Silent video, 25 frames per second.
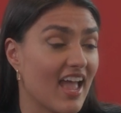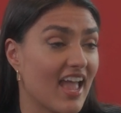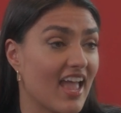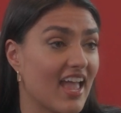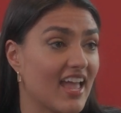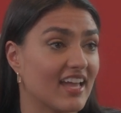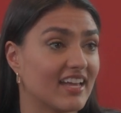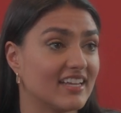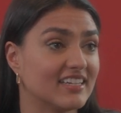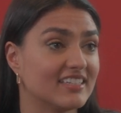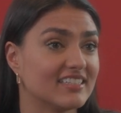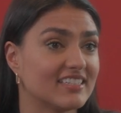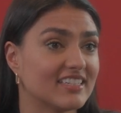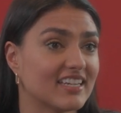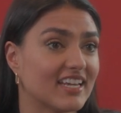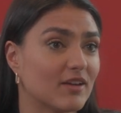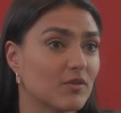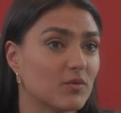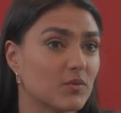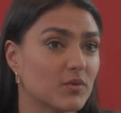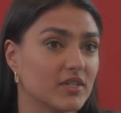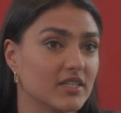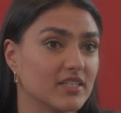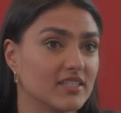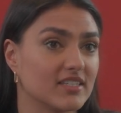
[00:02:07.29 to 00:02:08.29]
And it
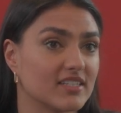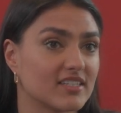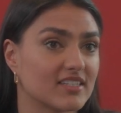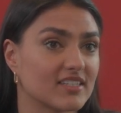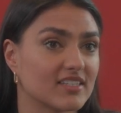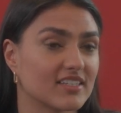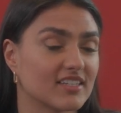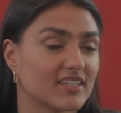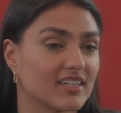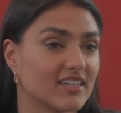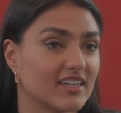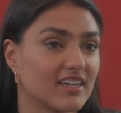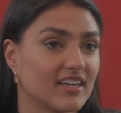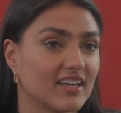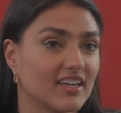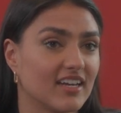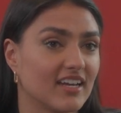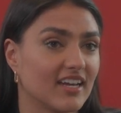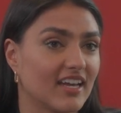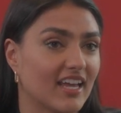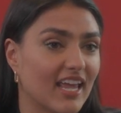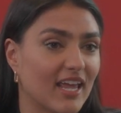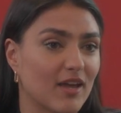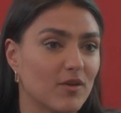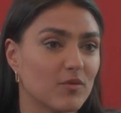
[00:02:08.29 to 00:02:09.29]
was
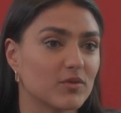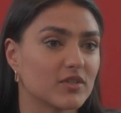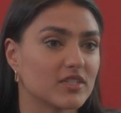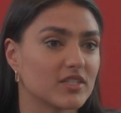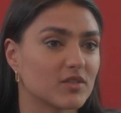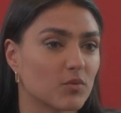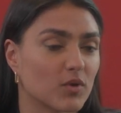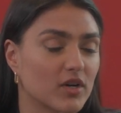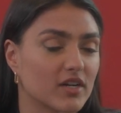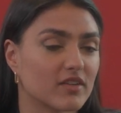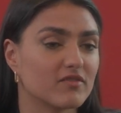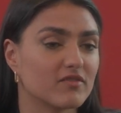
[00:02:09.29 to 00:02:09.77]
one